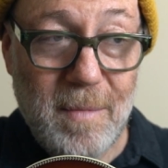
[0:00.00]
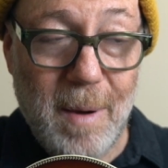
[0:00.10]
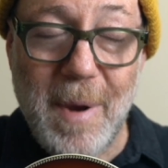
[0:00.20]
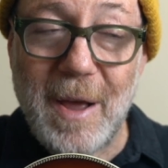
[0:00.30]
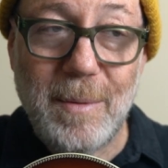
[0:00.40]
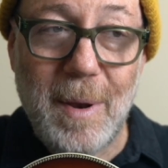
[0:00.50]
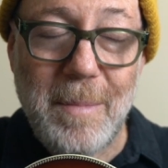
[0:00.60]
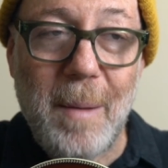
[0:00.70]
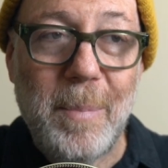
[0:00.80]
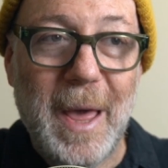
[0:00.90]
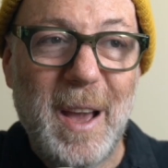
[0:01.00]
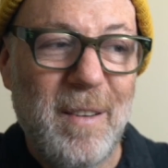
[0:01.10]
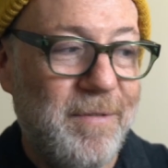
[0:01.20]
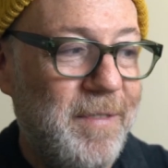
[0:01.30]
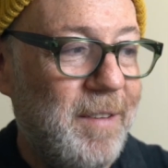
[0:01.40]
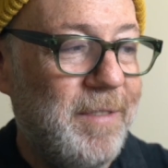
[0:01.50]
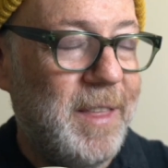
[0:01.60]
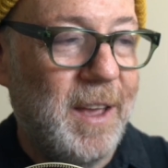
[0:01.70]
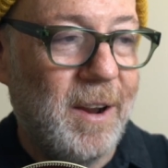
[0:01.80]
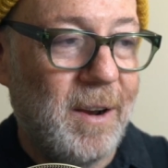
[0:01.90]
I'm not playing a 5th here